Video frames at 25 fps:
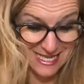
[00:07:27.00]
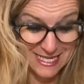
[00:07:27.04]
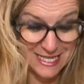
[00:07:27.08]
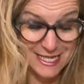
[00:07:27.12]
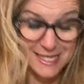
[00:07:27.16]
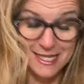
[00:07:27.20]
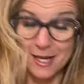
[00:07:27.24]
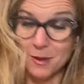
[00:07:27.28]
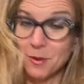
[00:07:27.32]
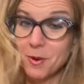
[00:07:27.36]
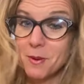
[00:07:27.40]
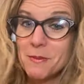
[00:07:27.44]

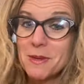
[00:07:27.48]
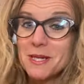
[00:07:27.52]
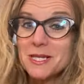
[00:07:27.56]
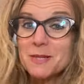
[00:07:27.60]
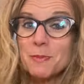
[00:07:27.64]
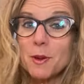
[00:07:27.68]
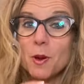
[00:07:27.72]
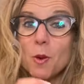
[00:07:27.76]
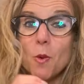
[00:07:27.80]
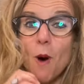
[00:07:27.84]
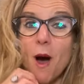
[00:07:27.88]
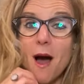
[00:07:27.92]
Someone must
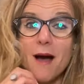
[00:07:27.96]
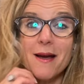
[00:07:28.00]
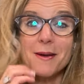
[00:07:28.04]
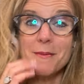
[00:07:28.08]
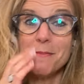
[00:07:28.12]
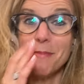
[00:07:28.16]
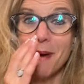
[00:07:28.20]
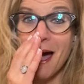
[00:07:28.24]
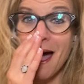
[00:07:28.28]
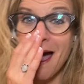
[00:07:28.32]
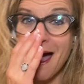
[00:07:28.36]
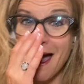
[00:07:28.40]
be walking
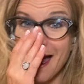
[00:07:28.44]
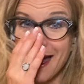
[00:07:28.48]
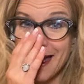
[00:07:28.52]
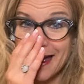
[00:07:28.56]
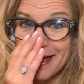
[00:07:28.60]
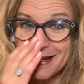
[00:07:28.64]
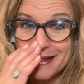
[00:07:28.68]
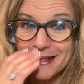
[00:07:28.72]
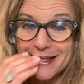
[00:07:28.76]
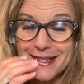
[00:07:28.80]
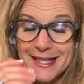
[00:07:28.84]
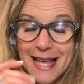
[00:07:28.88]

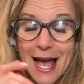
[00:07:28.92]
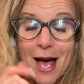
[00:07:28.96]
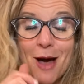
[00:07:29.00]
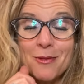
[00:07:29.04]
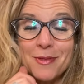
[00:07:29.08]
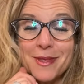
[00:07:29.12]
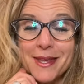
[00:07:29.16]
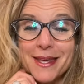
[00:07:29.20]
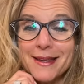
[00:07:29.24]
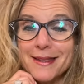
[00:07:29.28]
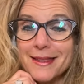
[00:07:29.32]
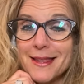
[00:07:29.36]
by. Sound
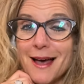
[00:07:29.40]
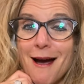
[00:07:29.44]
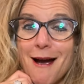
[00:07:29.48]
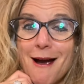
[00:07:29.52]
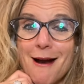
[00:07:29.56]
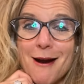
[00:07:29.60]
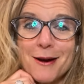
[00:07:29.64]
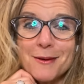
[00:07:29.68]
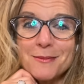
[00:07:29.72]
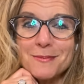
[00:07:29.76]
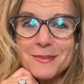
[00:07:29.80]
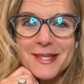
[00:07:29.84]
the
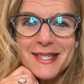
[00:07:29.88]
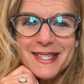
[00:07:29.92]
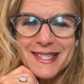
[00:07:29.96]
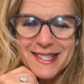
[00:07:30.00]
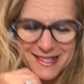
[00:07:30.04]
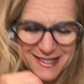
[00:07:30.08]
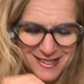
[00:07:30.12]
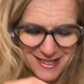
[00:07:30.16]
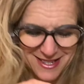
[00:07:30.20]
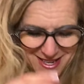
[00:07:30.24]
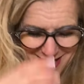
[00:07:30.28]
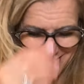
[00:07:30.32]
alarms.
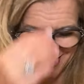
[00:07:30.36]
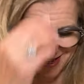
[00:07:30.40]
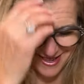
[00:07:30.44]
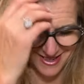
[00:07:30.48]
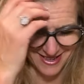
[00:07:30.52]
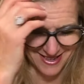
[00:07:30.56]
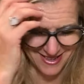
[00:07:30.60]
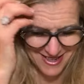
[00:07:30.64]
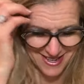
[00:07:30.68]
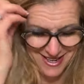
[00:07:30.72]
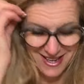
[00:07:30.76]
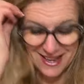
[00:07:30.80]

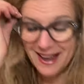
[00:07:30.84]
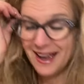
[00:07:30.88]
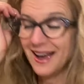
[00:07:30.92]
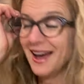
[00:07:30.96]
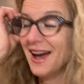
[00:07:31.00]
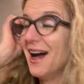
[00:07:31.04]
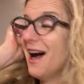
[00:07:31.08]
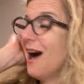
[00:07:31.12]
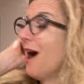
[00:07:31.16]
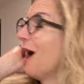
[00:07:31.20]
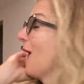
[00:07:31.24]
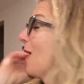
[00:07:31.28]

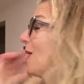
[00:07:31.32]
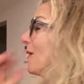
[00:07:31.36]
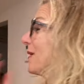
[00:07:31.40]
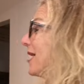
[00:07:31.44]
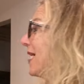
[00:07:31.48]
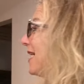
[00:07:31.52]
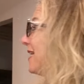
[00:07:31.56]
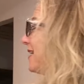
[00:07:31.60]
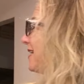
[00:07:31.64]
Okay,